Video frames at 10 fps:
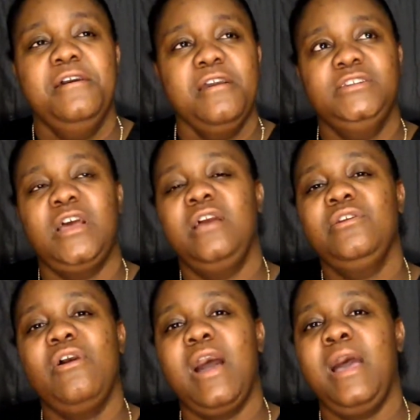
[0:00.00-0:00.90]
Because y'all
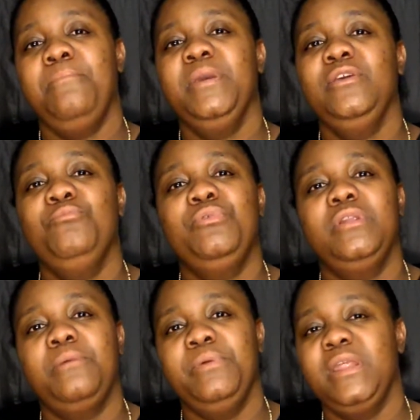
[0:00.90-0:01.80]
know how it be. You pull
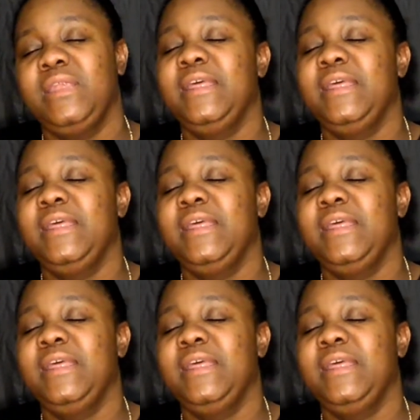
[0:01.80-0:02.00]
up in that